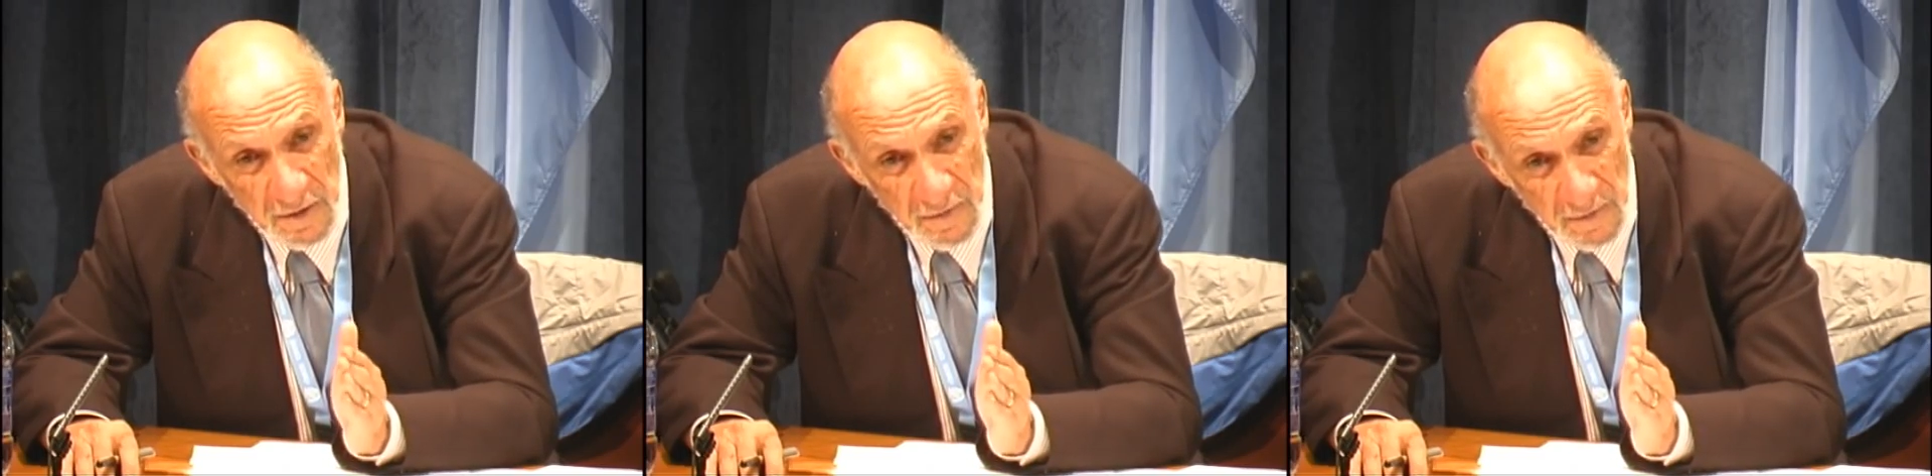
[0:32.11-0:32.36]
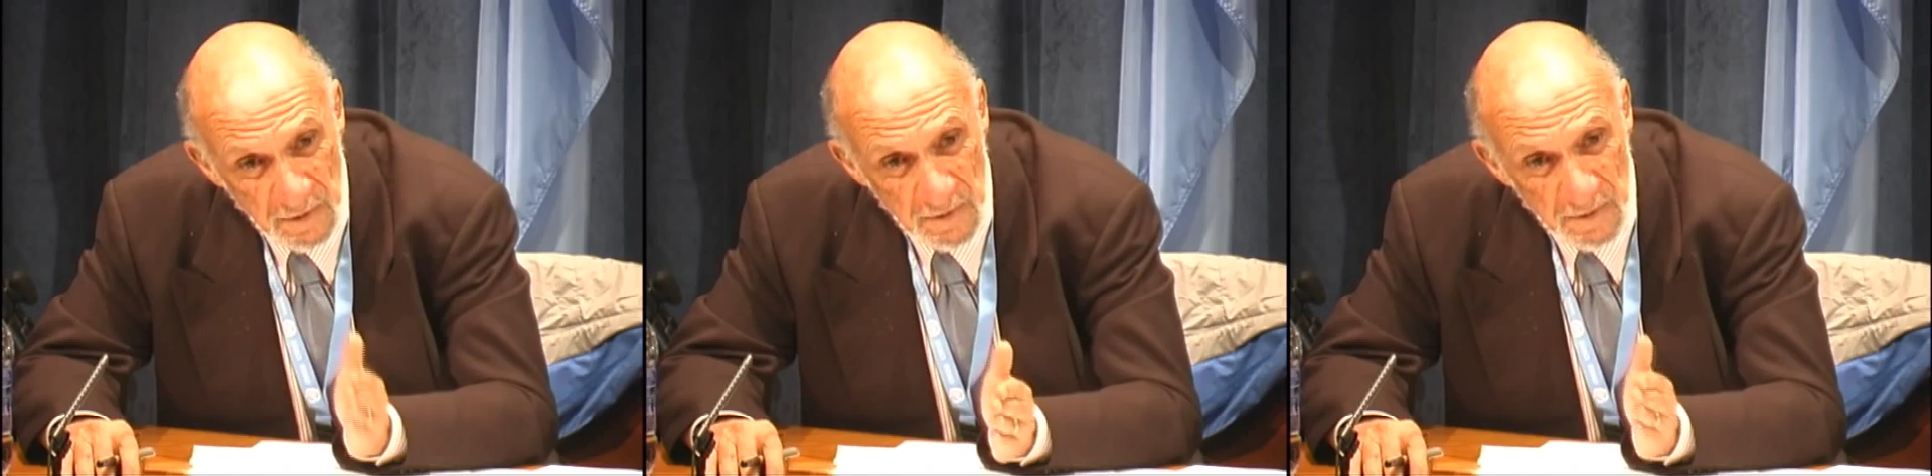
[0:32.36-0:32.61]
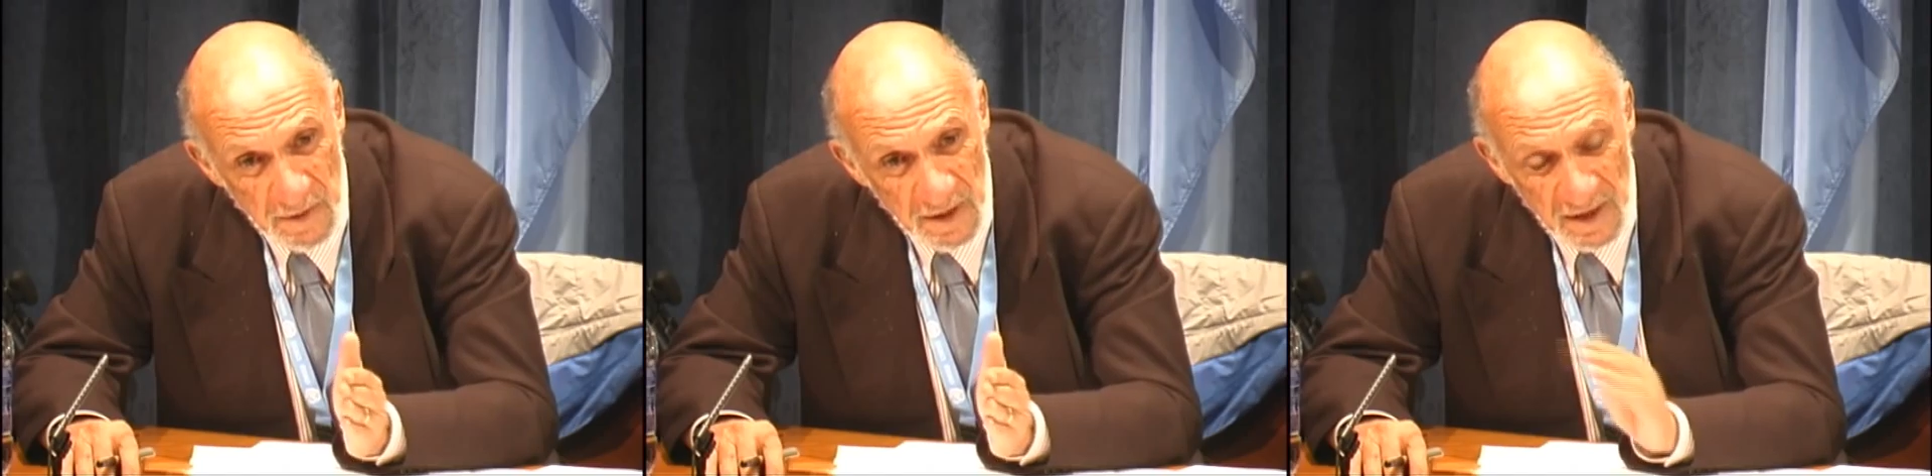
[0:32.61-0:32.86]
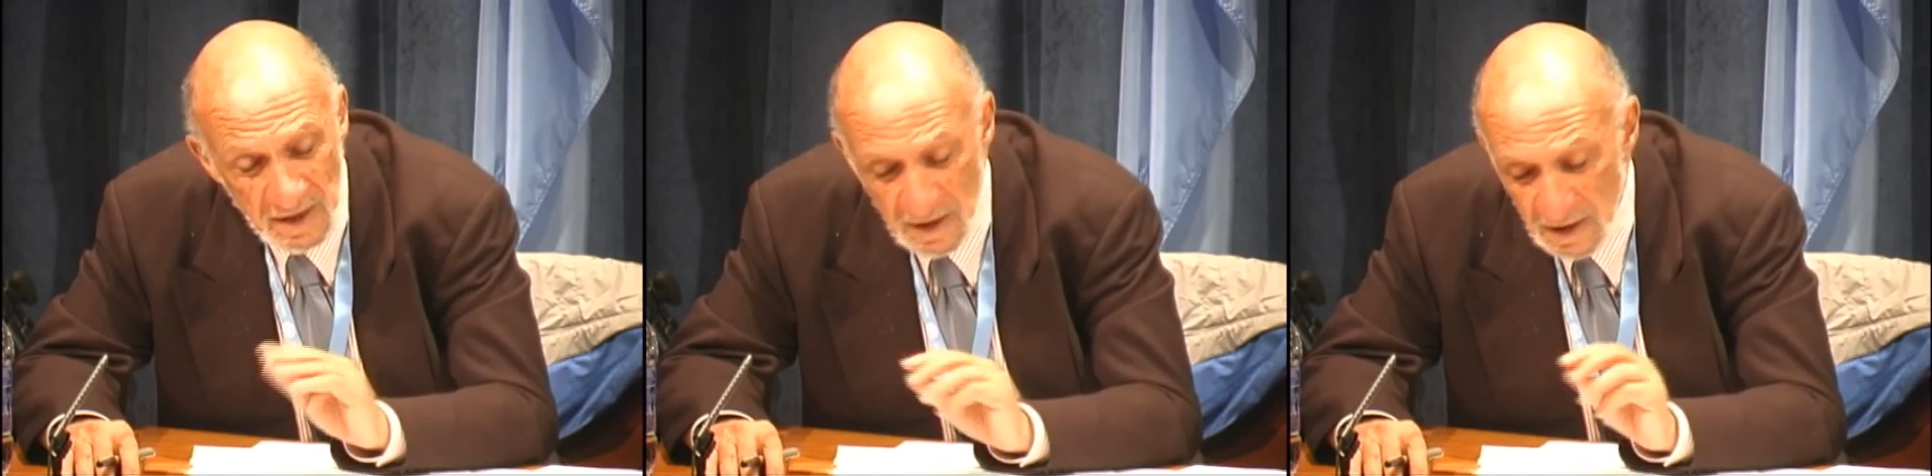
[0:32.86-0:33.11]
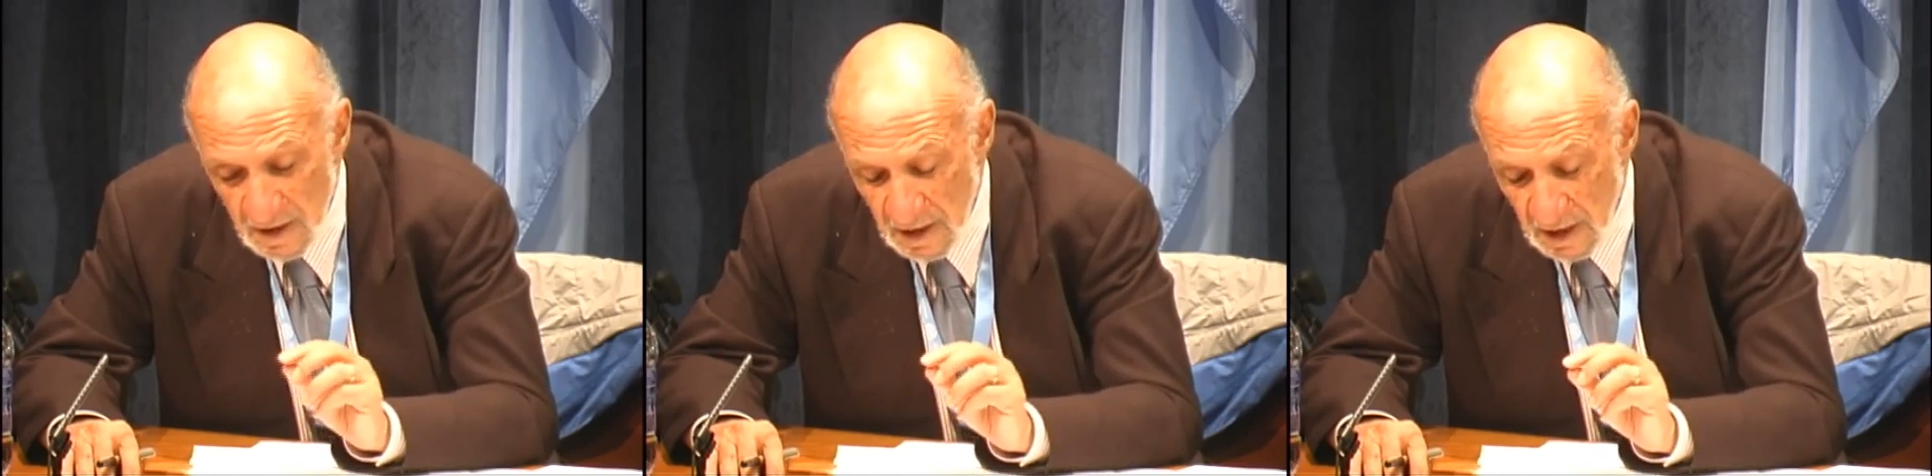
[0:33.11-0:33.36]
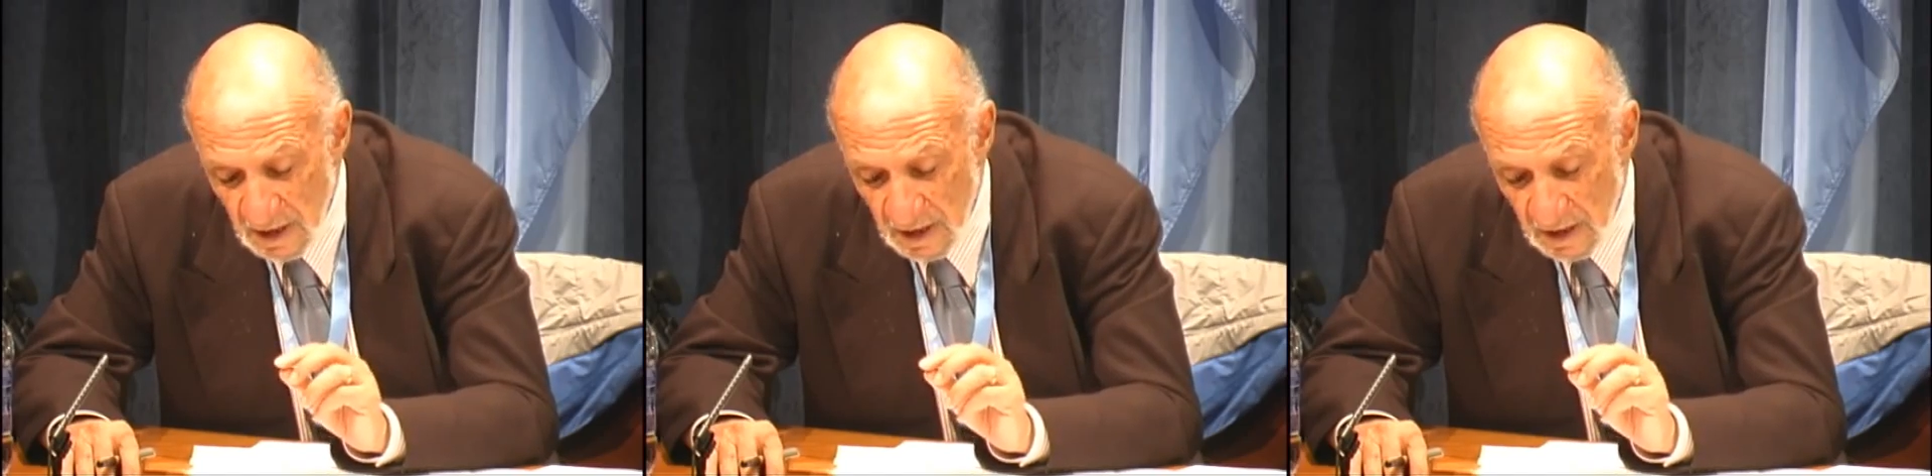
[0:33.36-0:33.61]
through
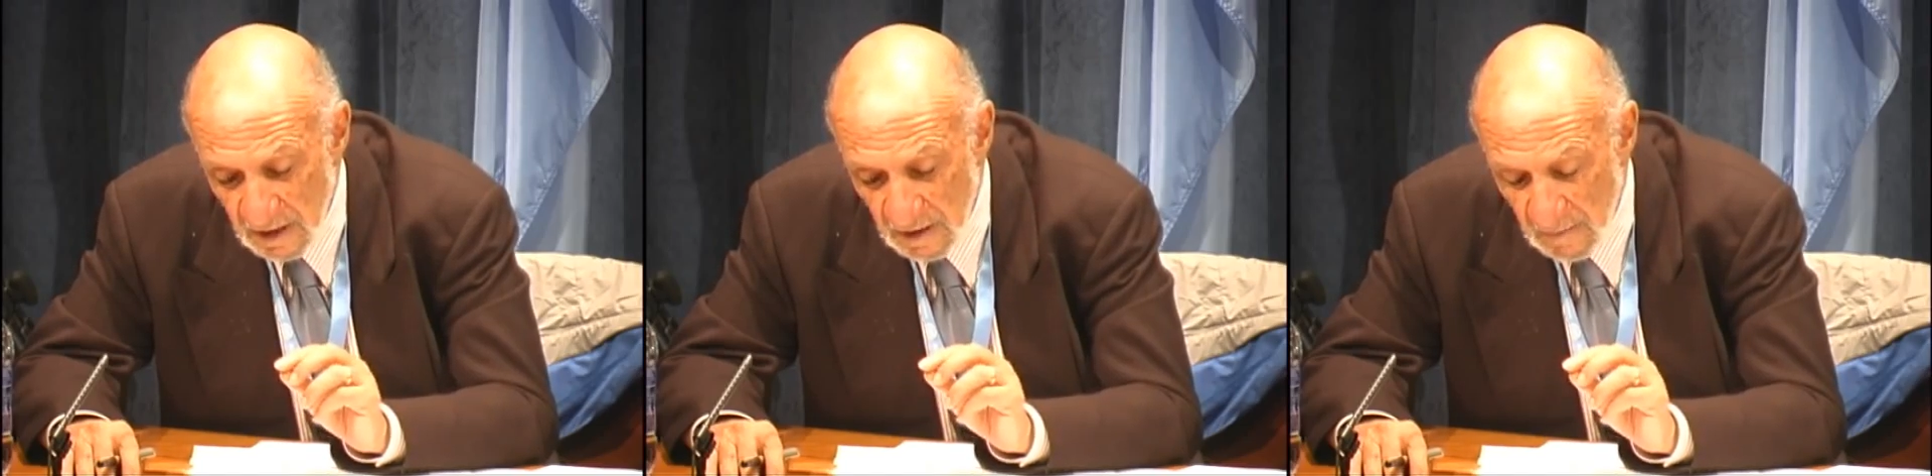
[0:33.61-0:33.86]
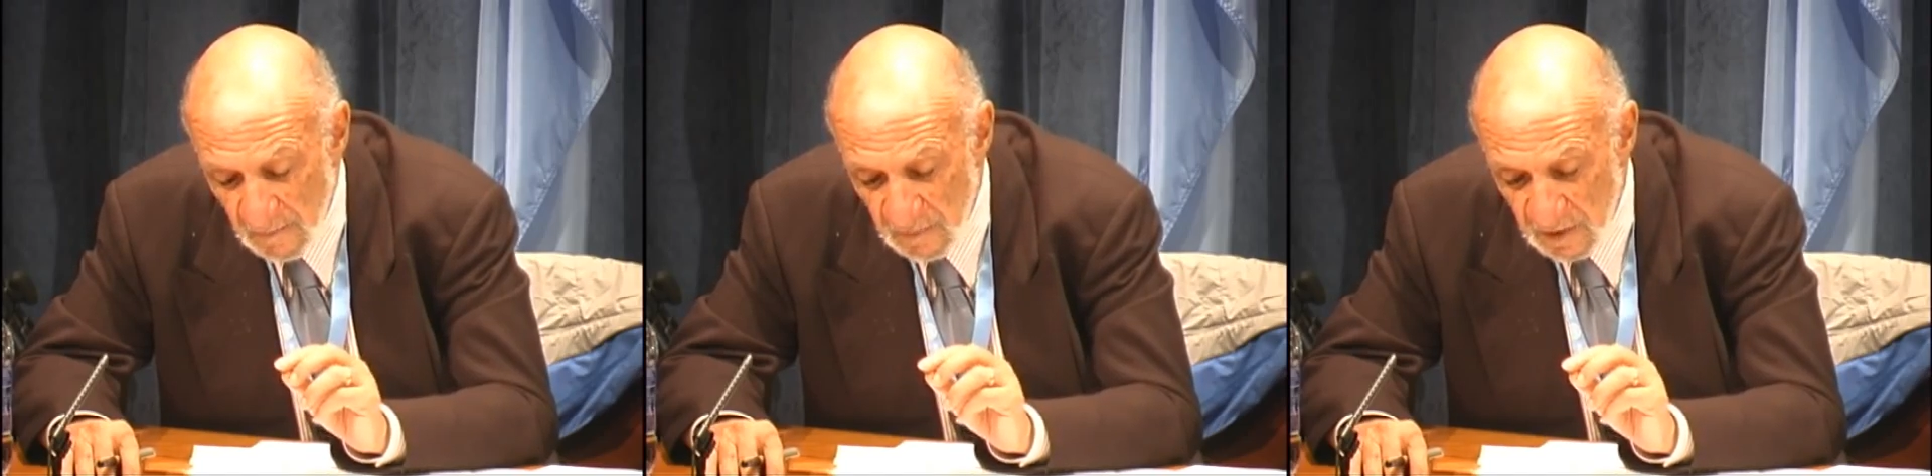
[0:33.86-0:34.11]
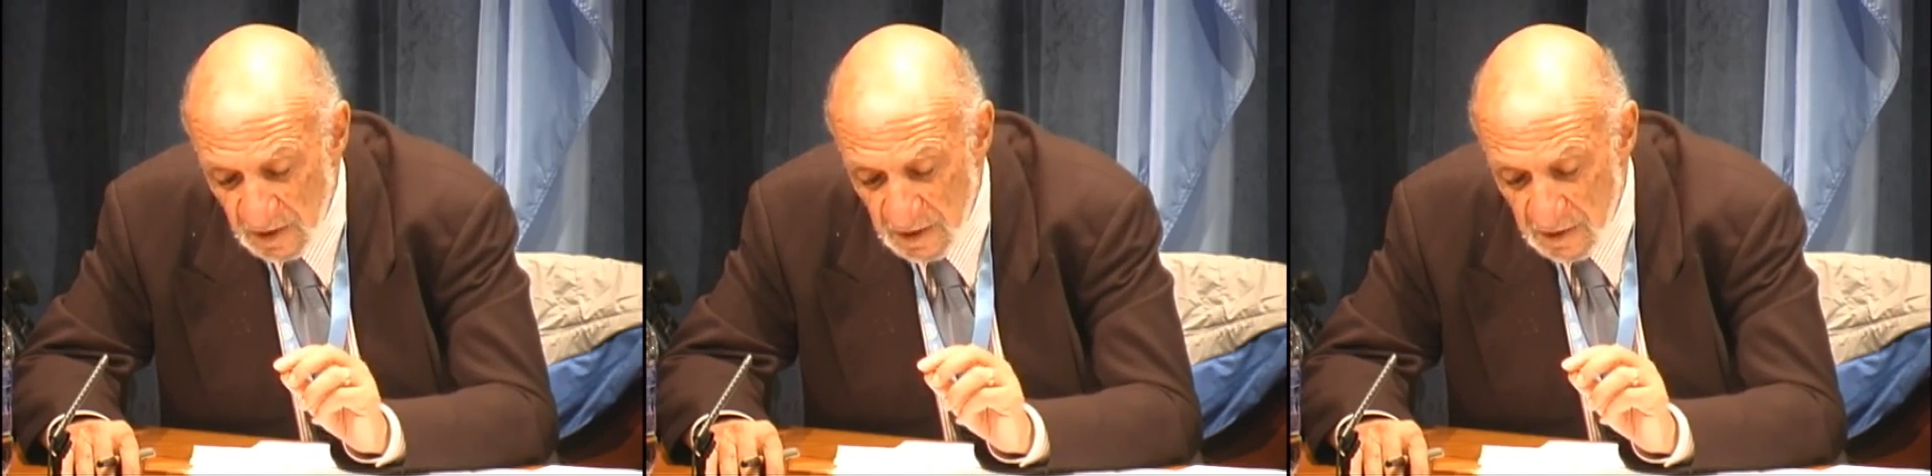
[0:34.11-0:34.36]
um,